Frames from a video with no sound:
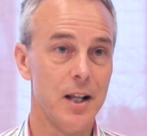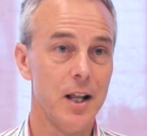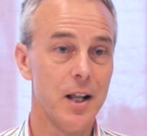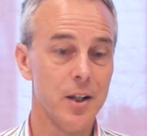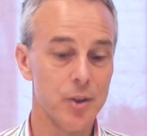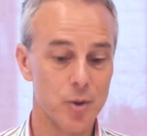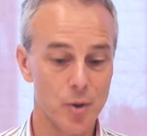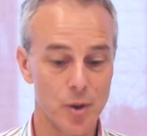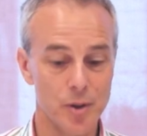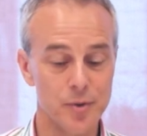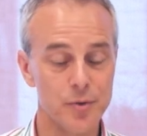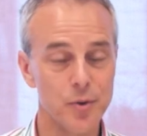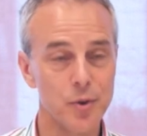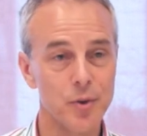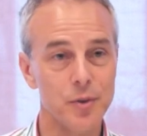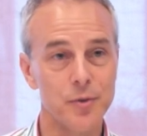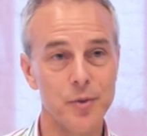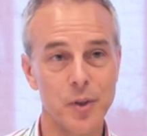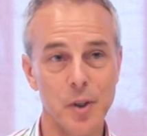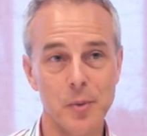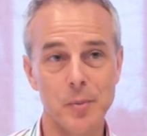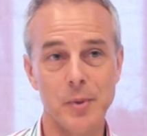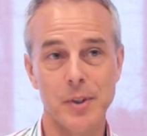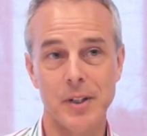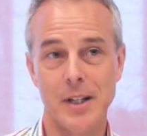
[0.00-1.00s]
So if
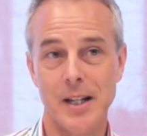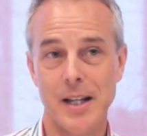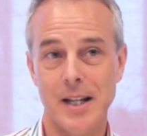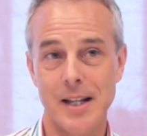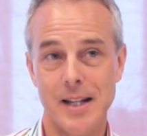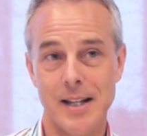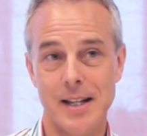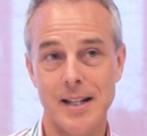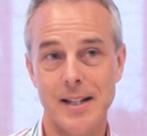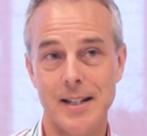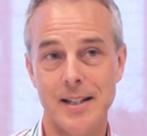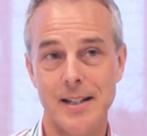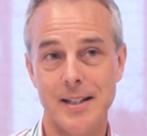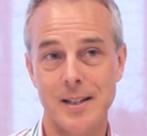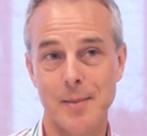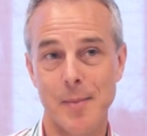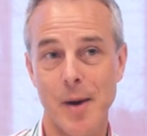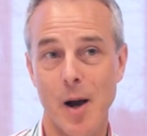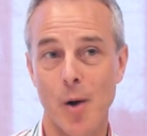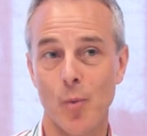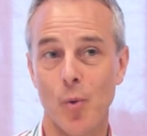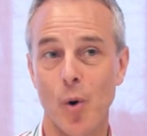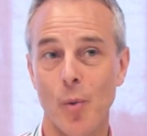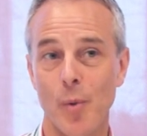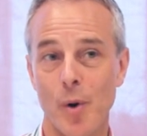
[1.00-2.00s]
fulfillment is
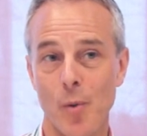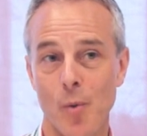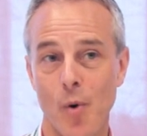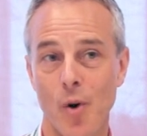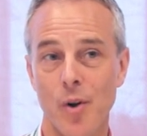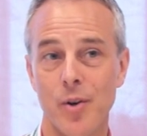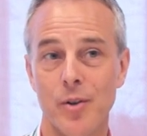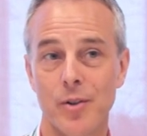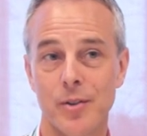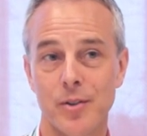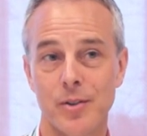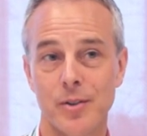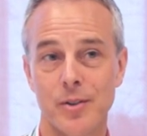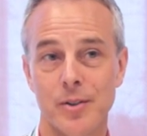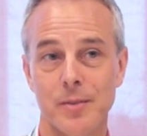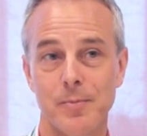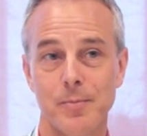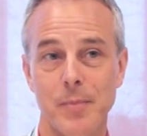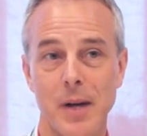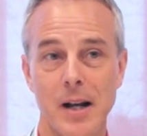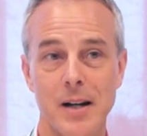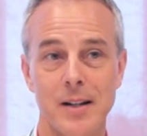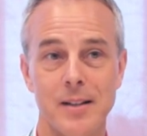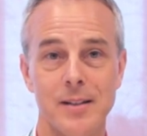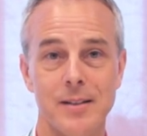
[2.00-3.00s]
about what we want,
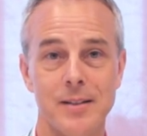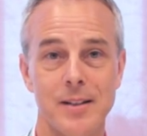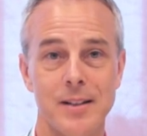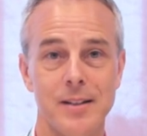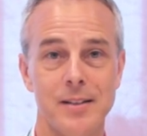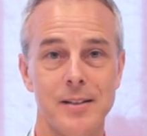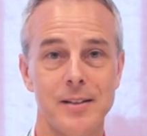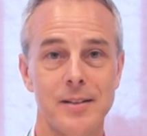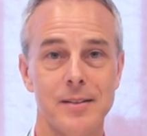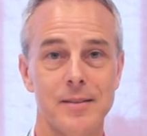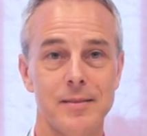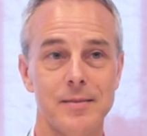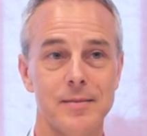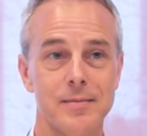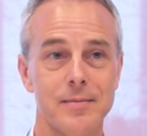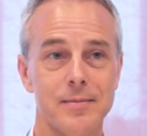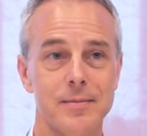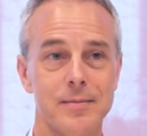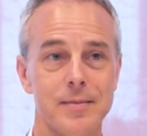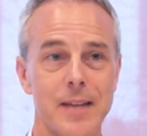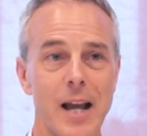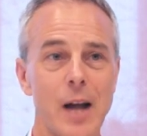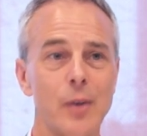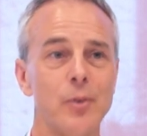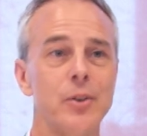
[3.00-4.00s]
balance is
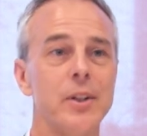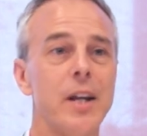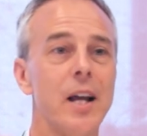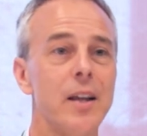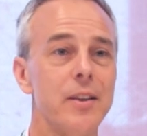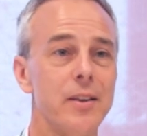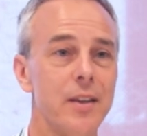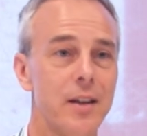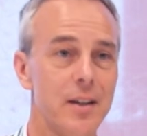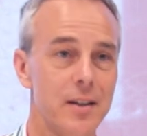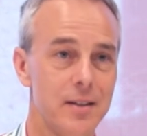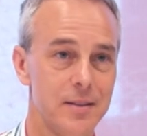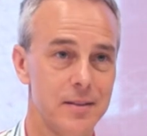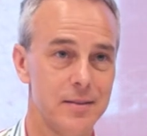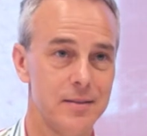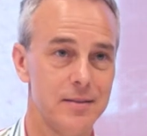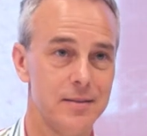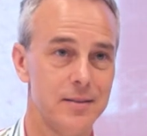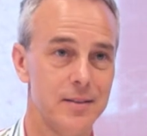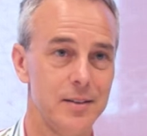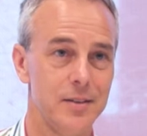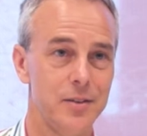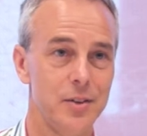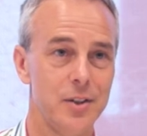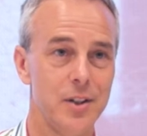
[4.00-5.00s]
how to get there,
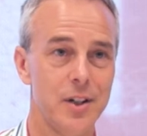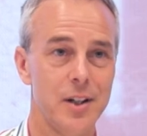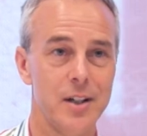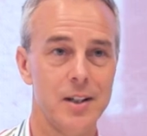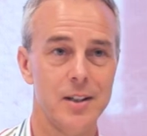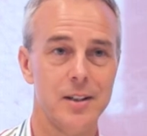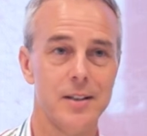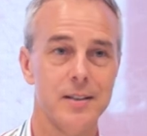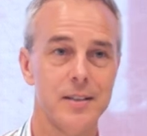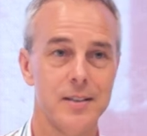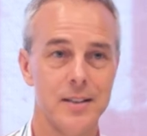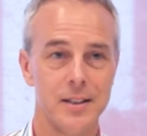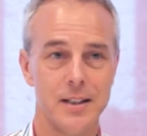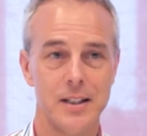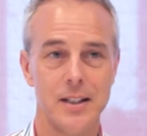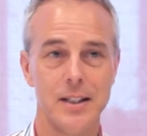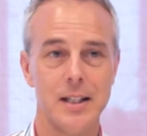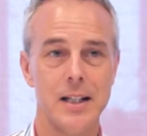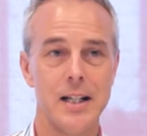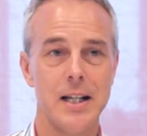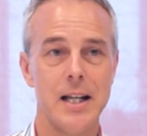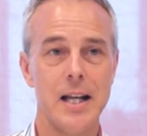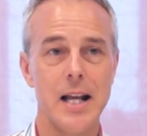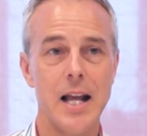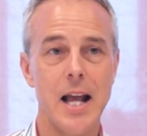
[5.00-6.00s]
if you like.
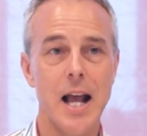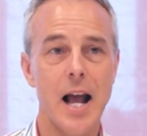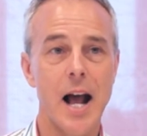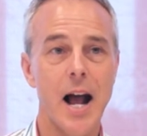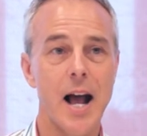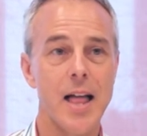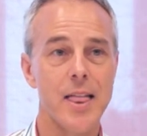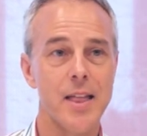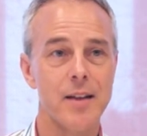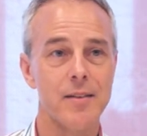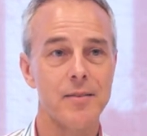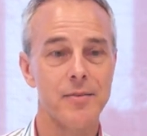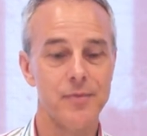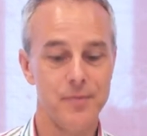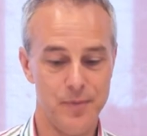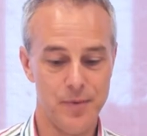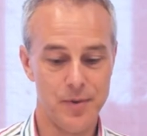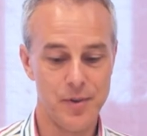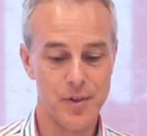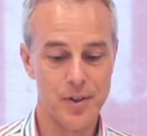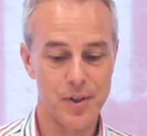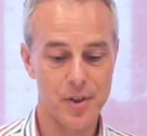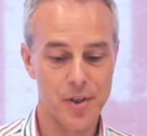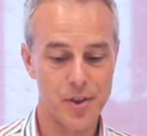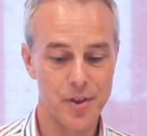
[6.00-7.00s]
And then
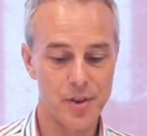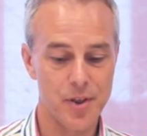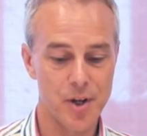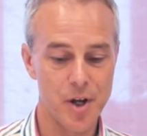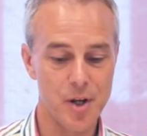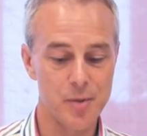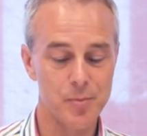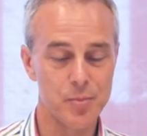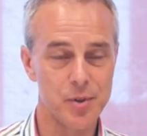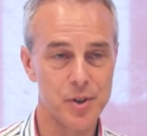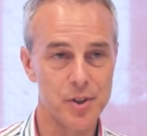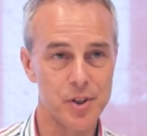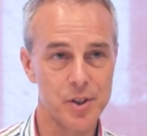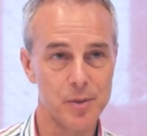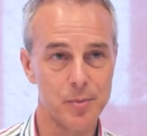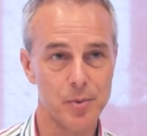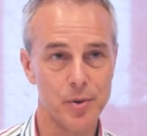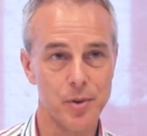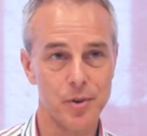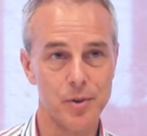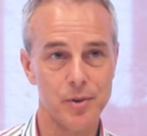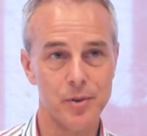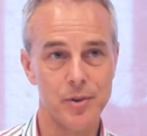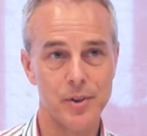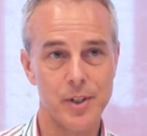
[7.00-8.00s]
the third
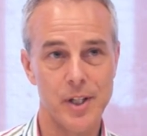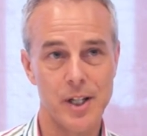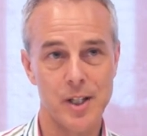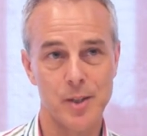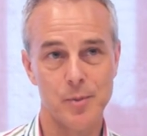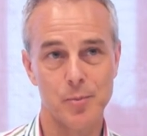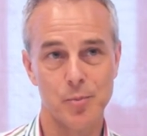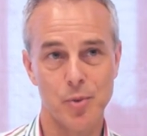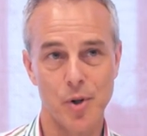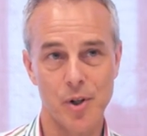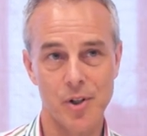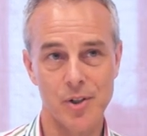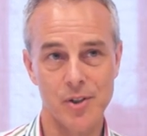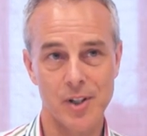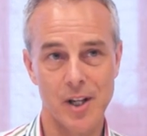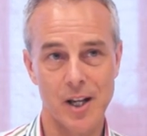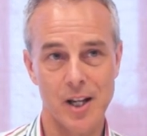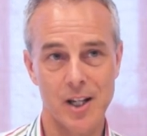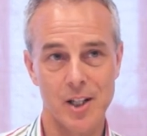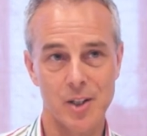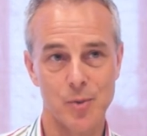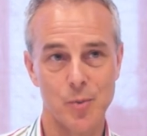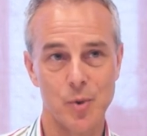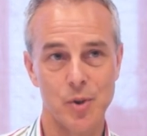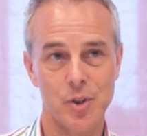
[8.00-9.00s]
principle is
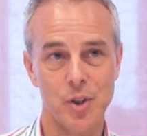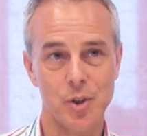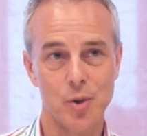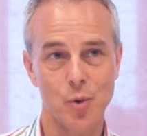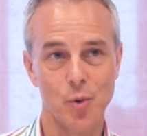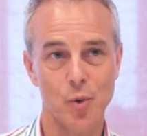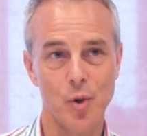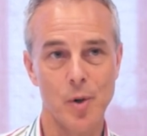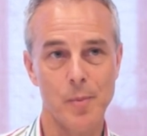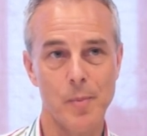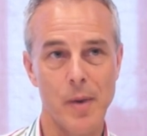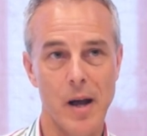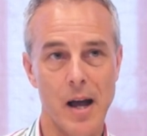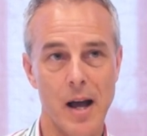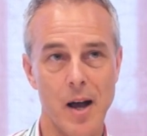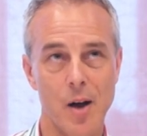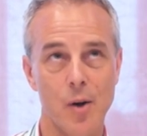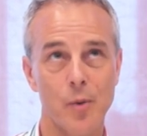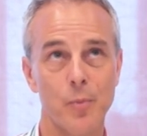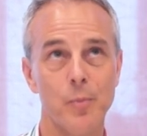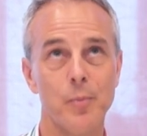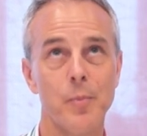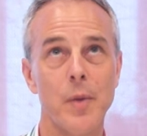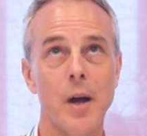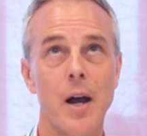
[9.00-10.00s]
process, which is all
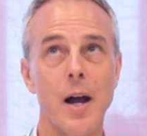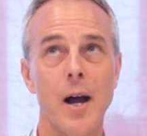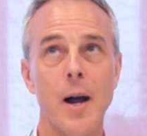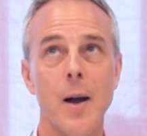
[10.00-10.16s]
about